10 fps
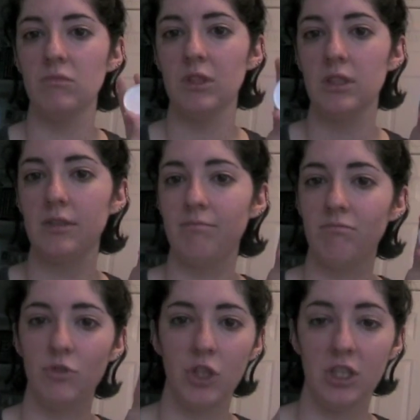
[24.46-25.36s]
It's
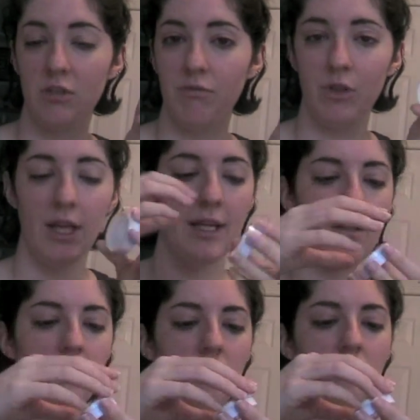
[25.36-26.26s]
just for like,
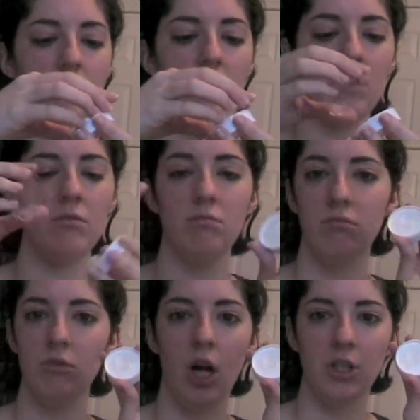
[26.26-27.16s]
you know,
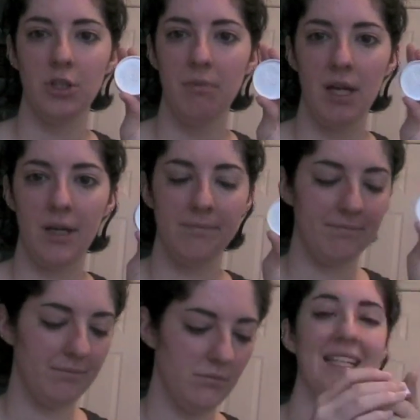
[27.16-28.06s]
costume
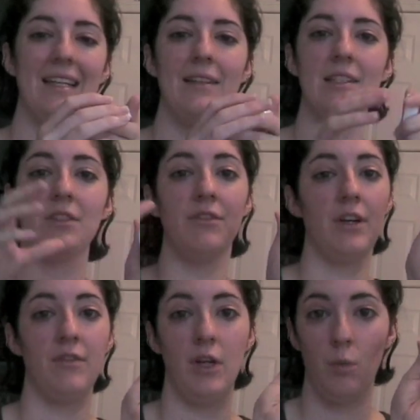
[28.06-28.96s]
makeup. This is
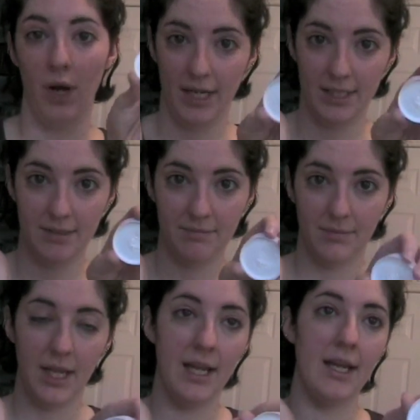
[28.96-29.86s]
very, very white.
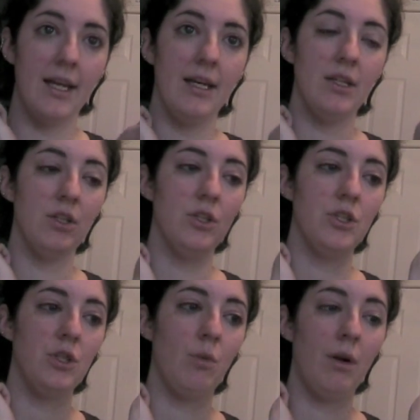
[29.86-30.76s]

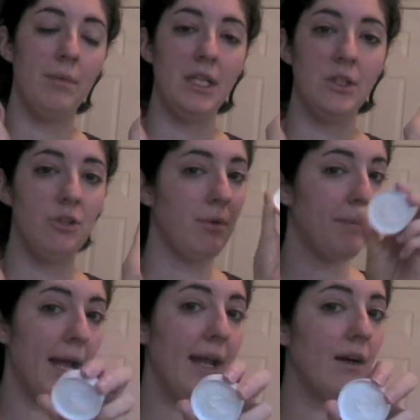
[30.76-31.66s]
And you want to be super
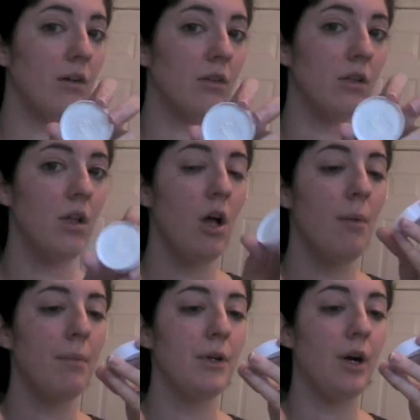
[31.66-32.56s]
pale,
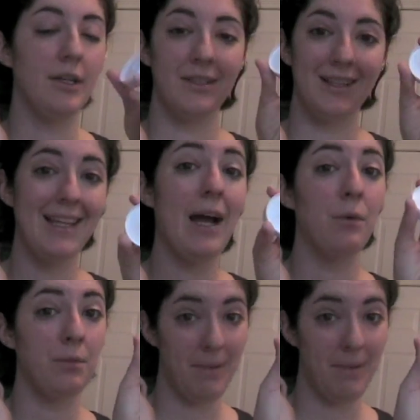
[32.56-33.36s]
but not clown